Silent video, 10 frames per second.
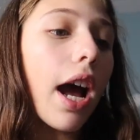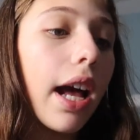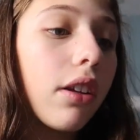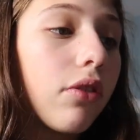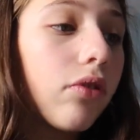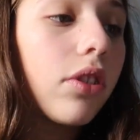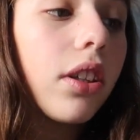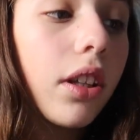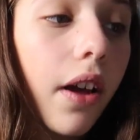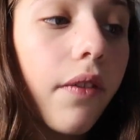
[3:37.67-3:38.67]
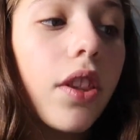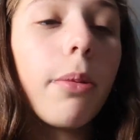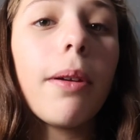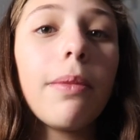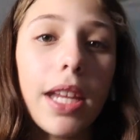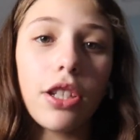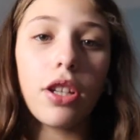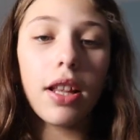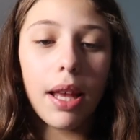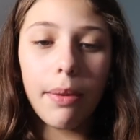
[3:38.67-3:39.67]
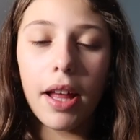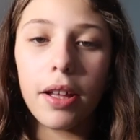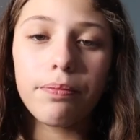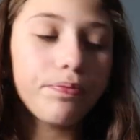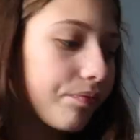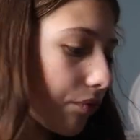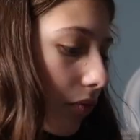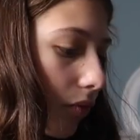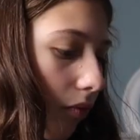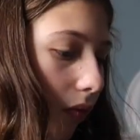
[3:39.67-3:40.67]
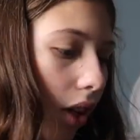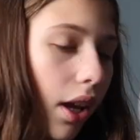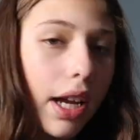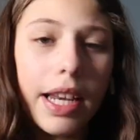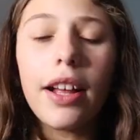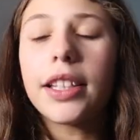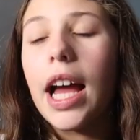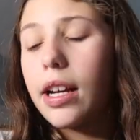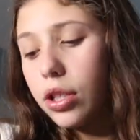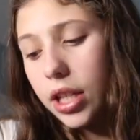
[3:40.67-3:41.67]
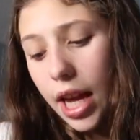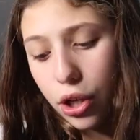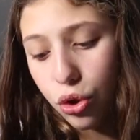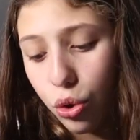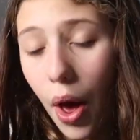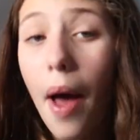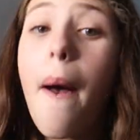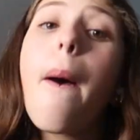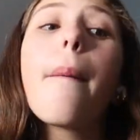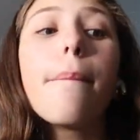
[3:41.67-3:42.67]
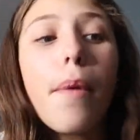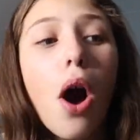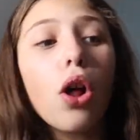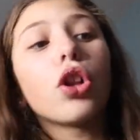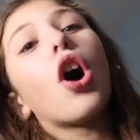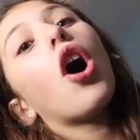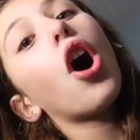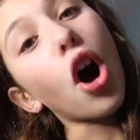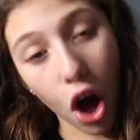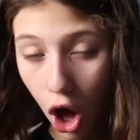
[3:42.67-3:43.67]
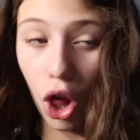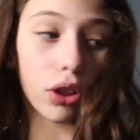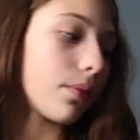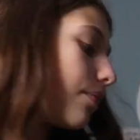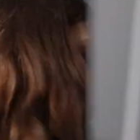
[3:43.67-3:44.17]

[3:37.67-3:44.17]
I love the pigmentation in that palette. Okay, now let's actually get into the mall haul.